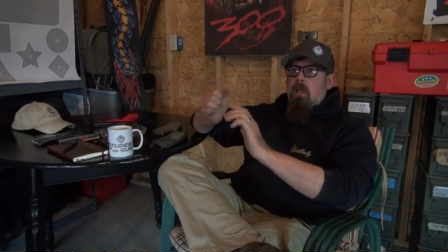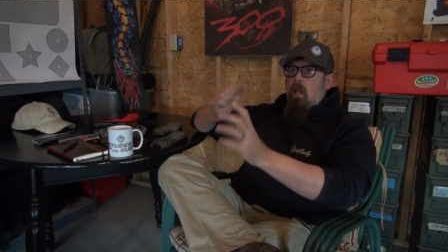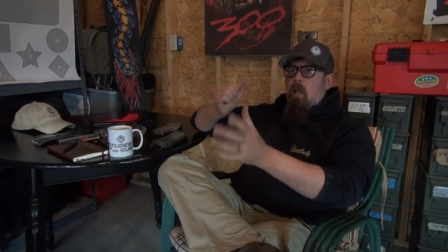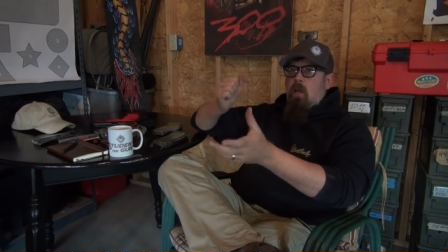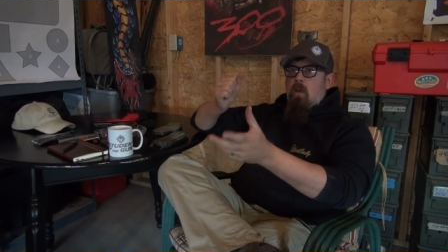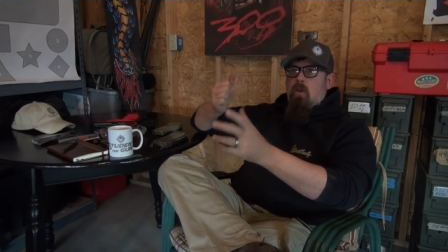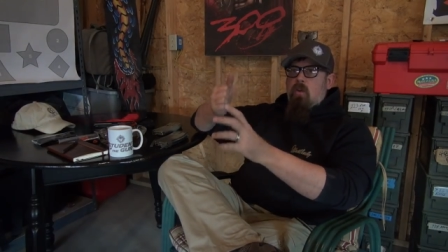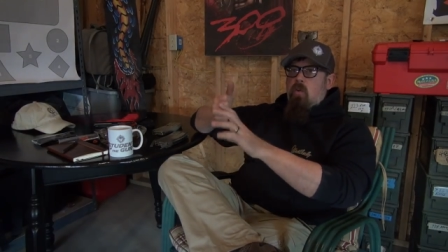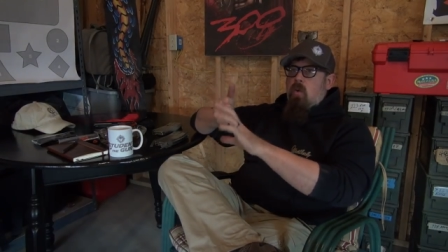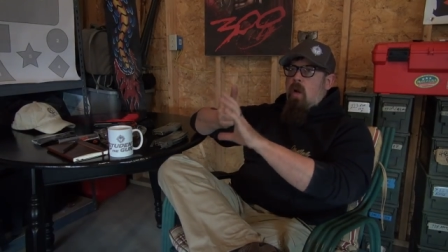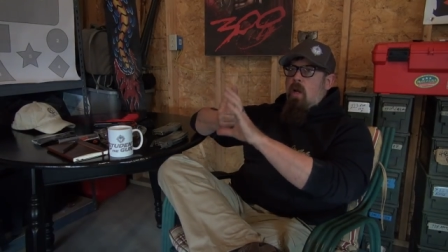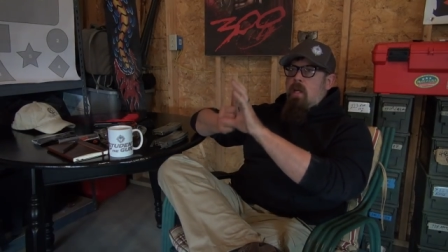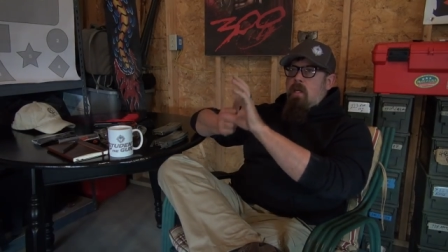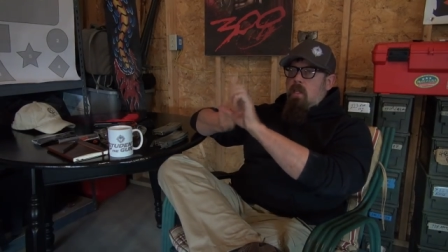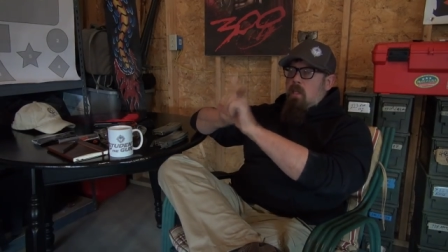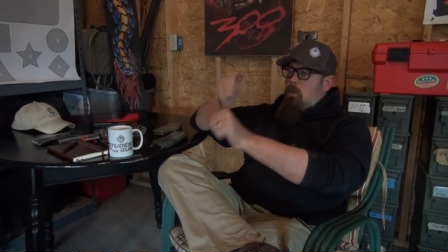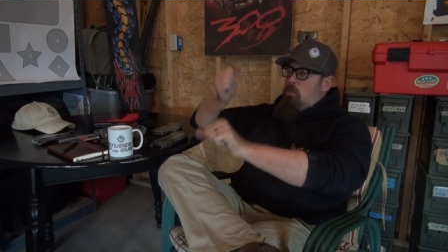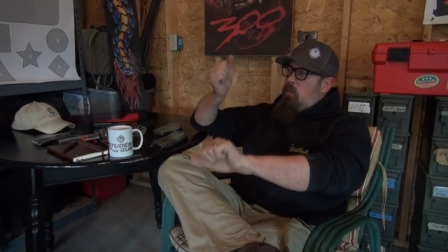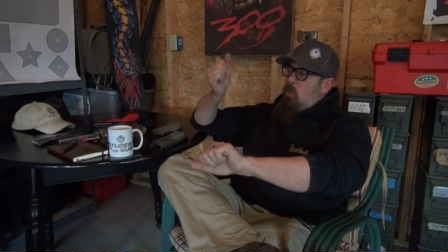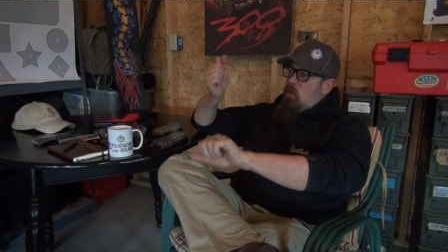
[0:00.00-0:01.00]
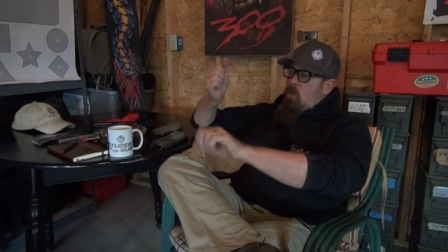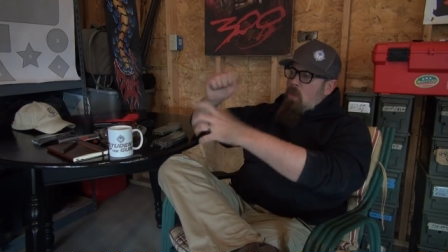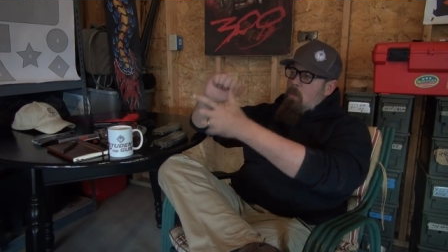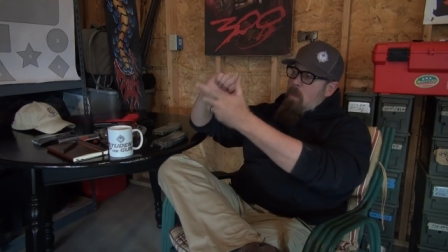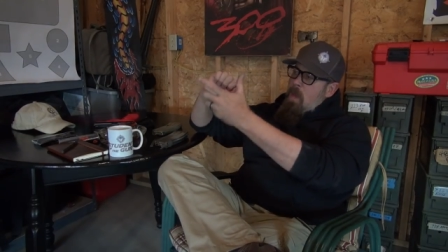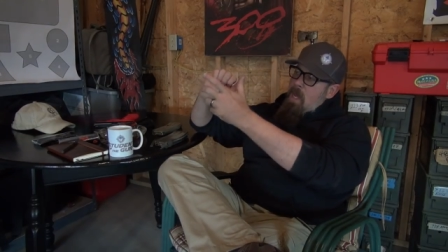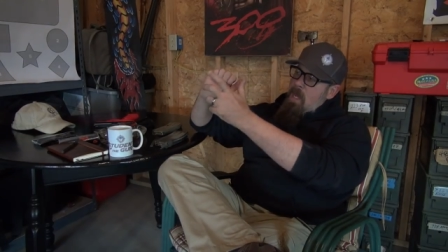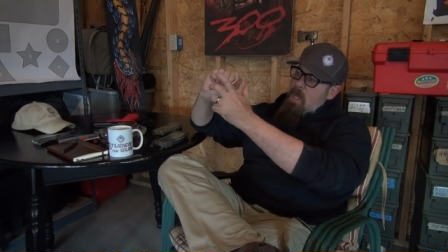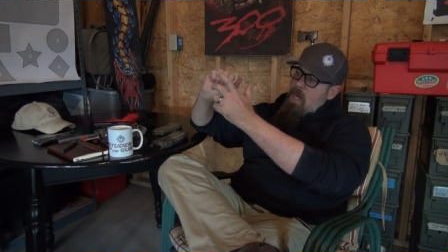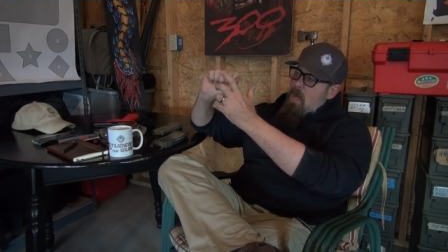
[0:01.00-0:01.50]
like crazy, pulling the
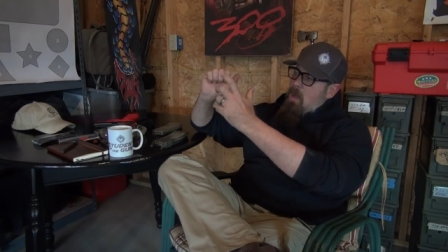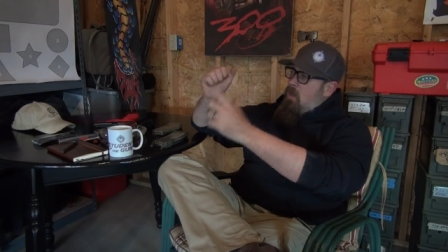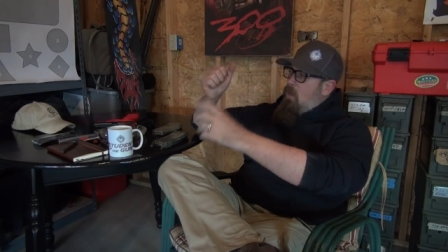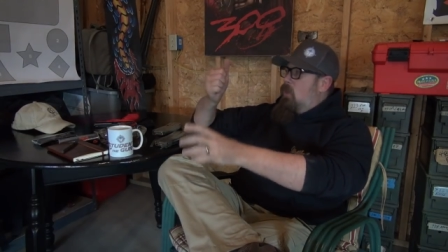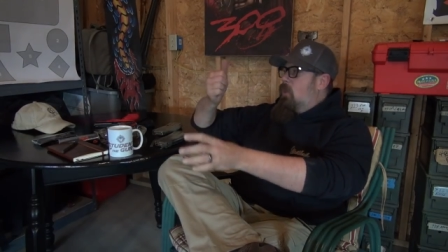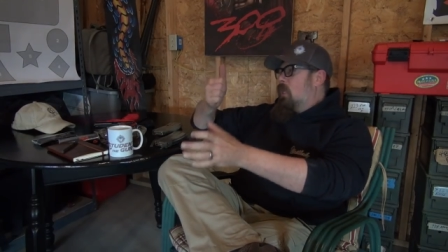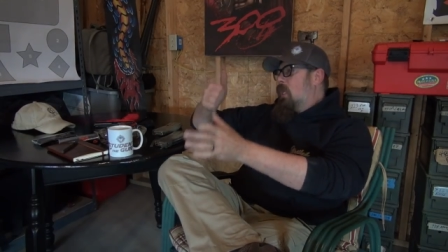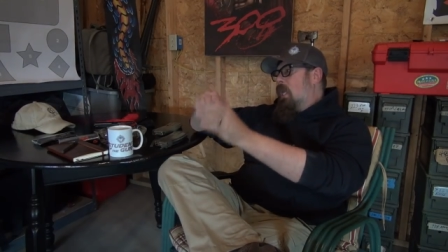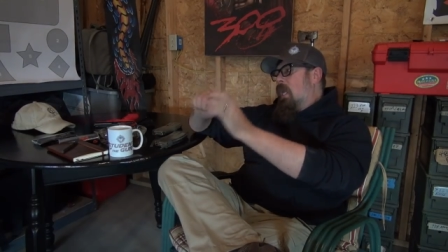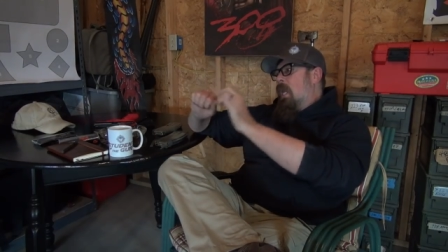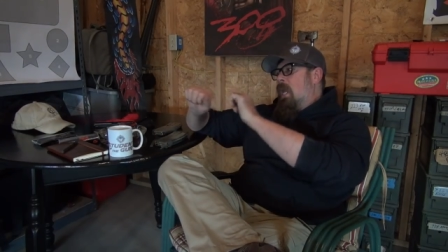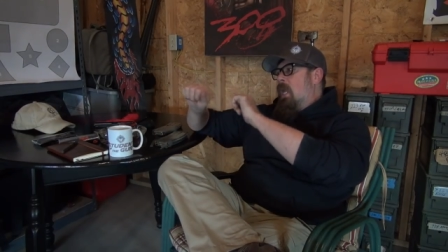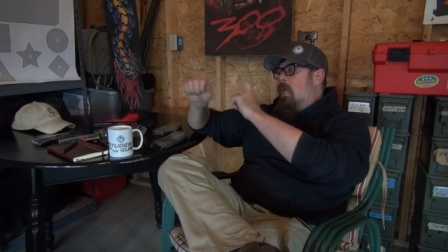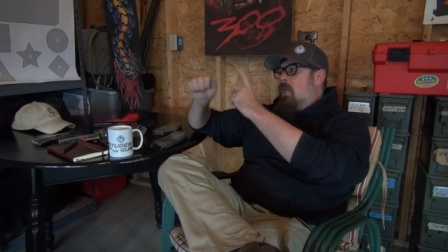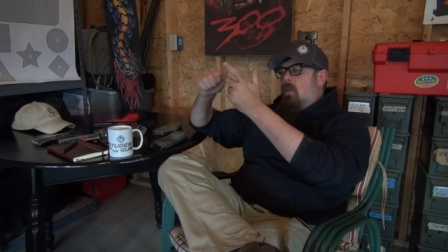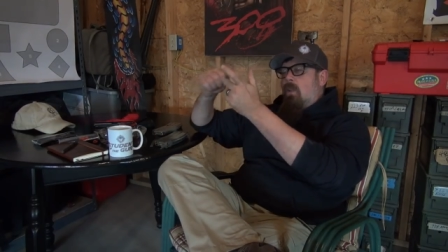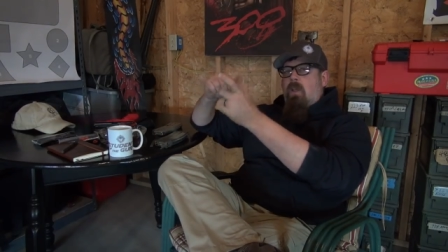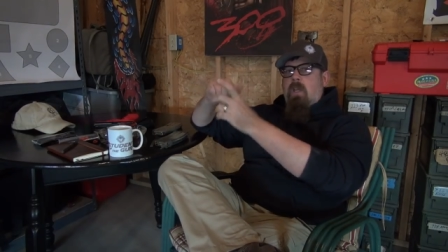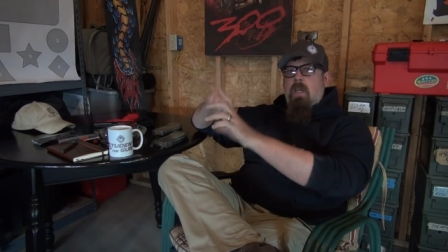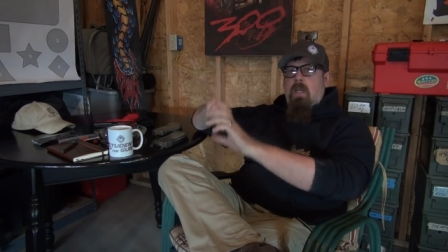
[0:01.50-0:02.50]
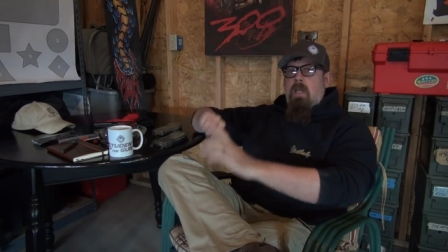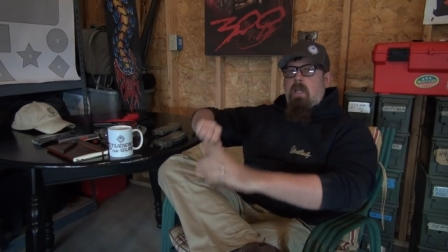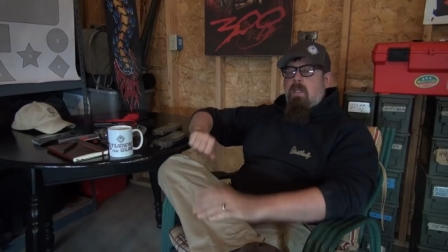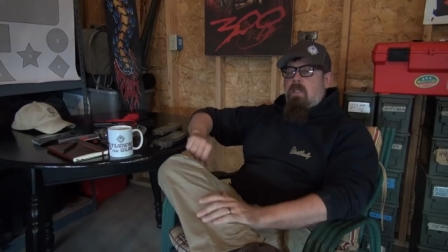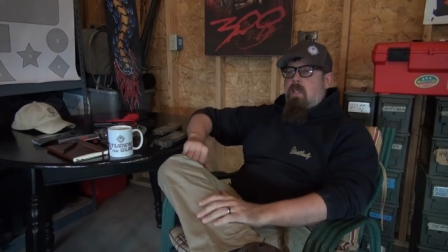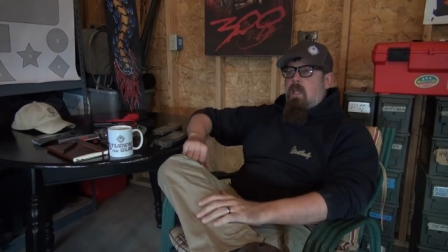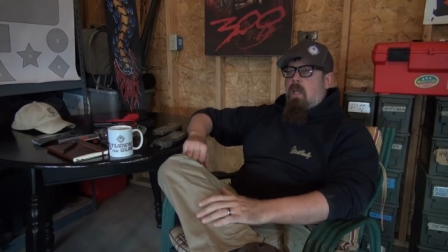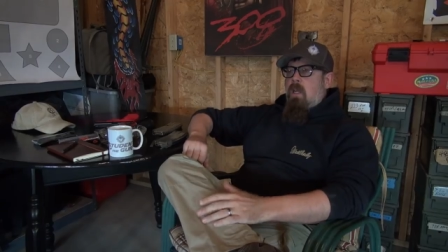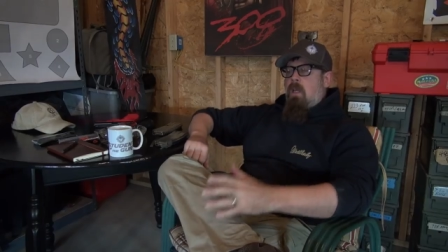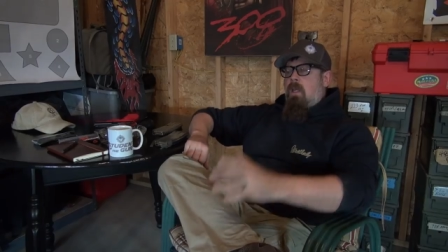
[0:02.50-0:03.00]
mag out, looking at it, looking at
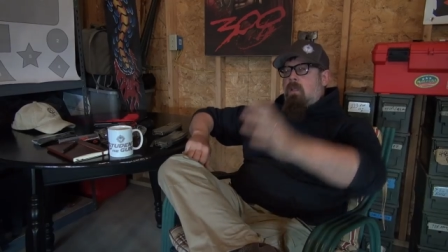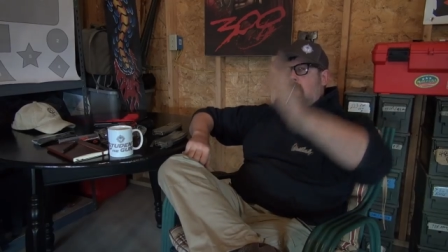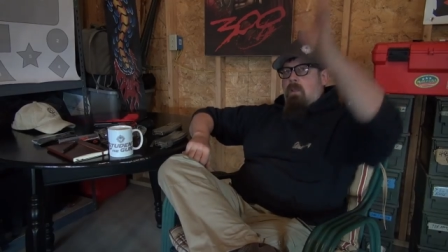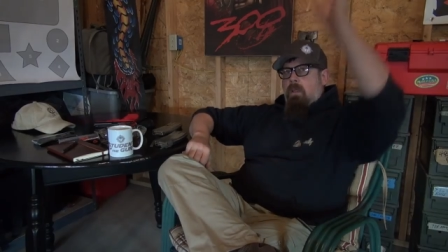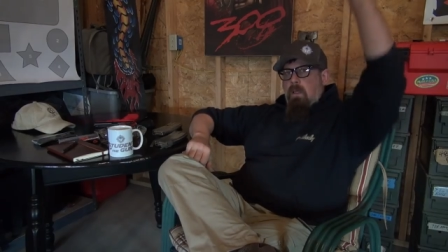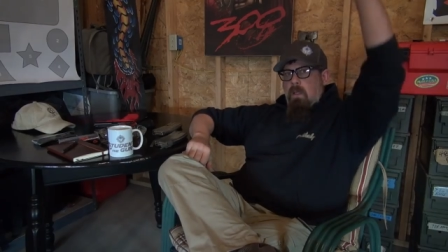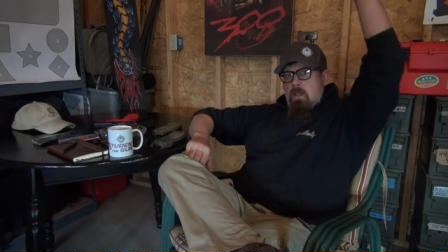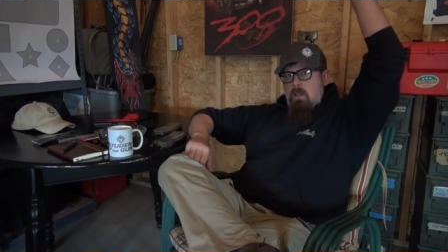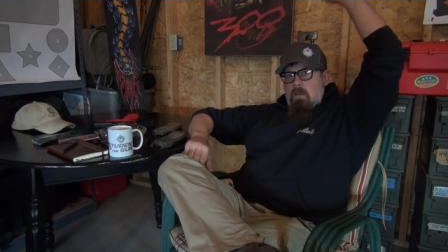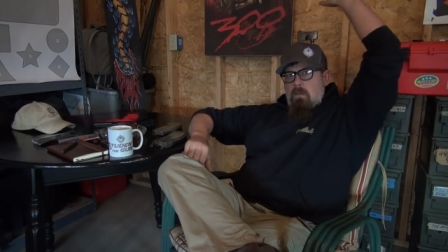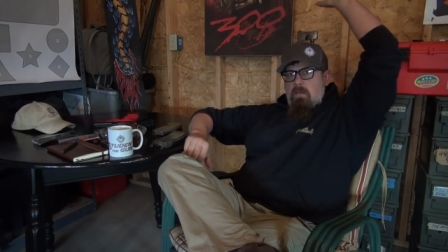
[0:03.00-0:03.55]
his gun.